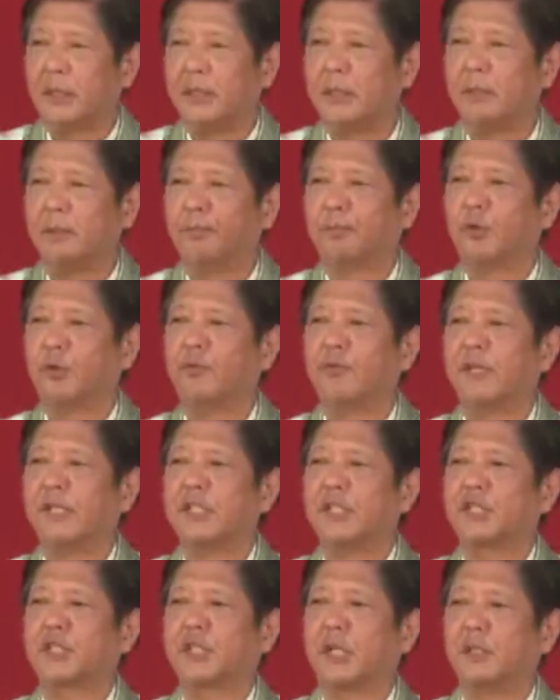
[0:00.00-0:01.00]
in improving the
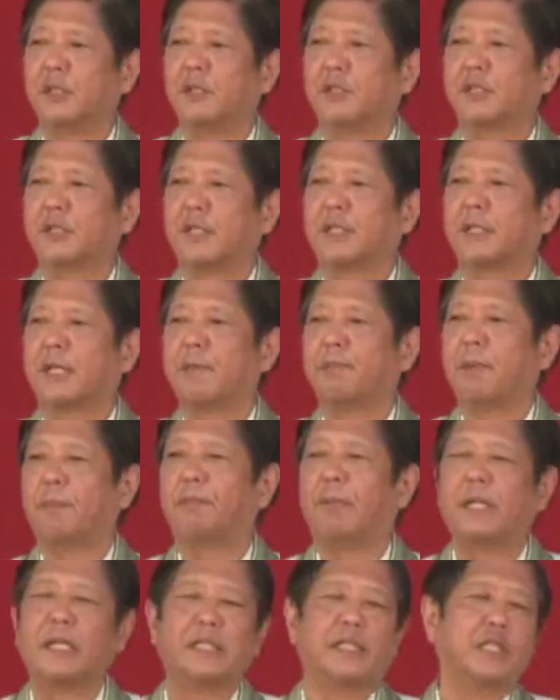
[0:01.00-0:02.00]
skills and
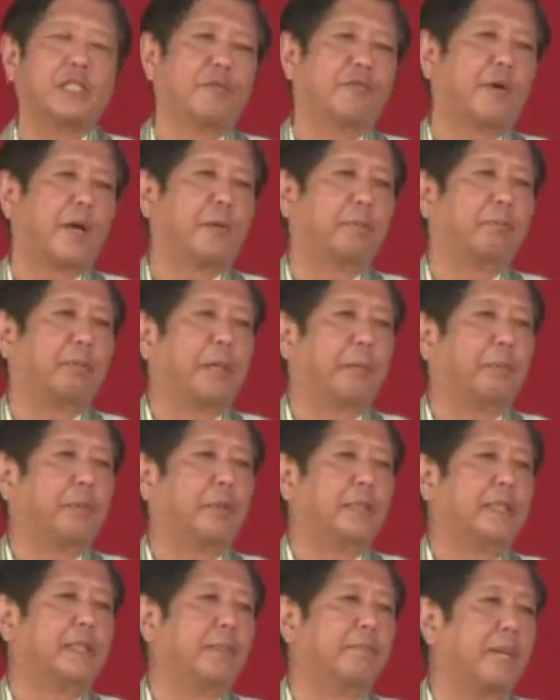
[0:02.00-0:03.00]
capabilities of our people
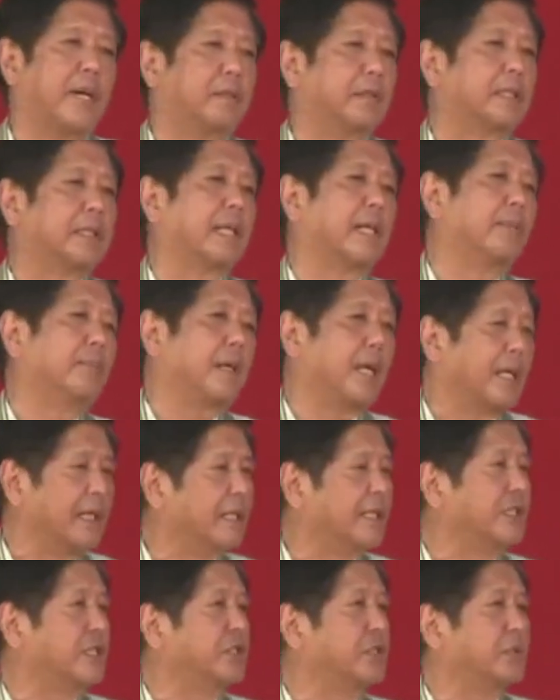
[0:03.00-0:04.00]
in the maritime
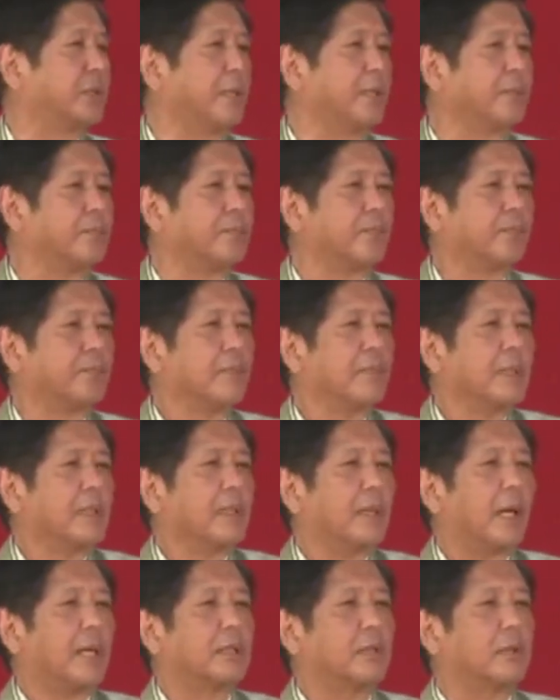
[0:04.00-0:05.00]
industry,
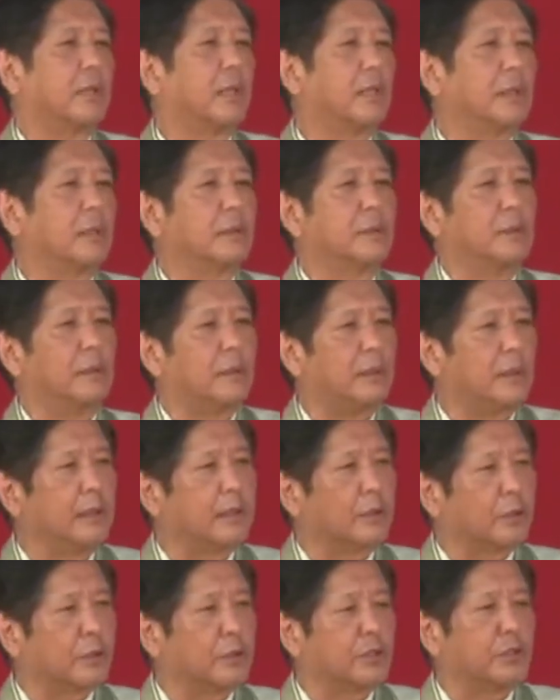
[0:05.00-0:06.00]
I call on all
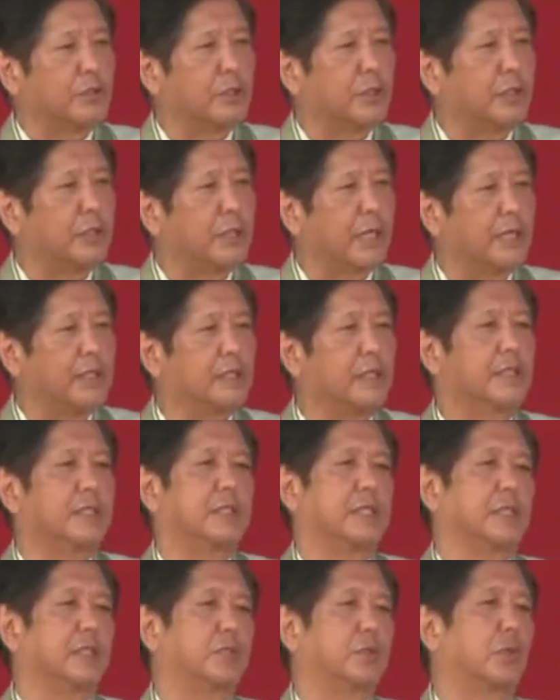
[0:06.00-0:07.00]
the concerned
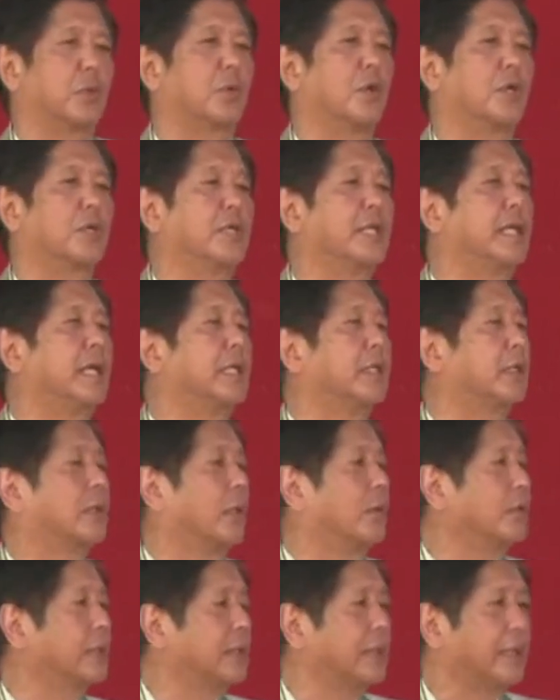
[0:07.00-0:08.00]
agencies to coordinate
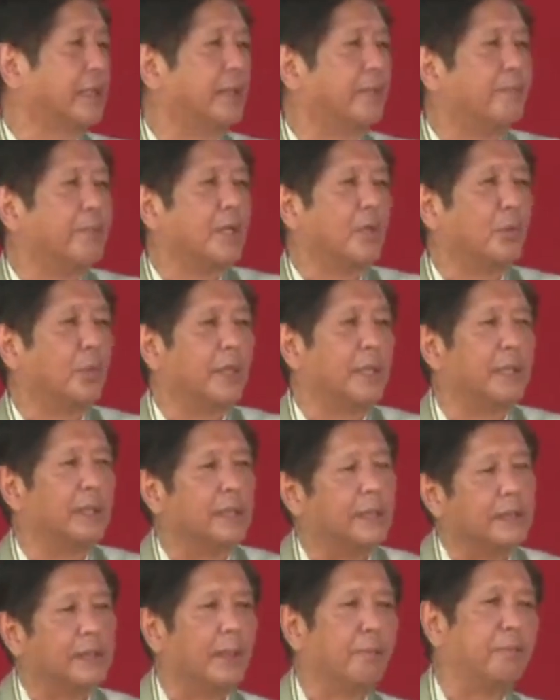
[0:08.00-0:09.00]
closely
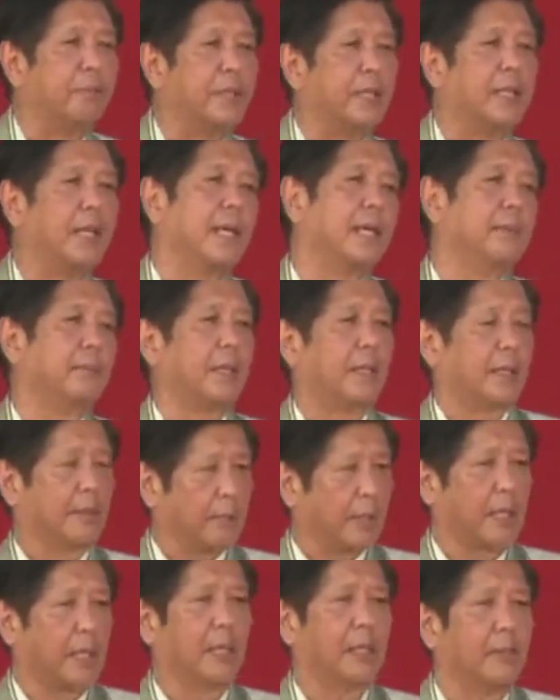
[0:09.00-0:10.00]
with the
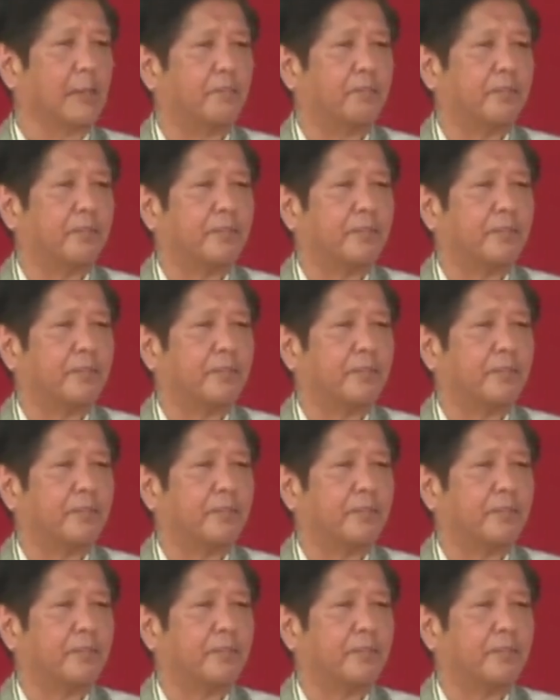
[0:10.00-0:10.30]
PMMA.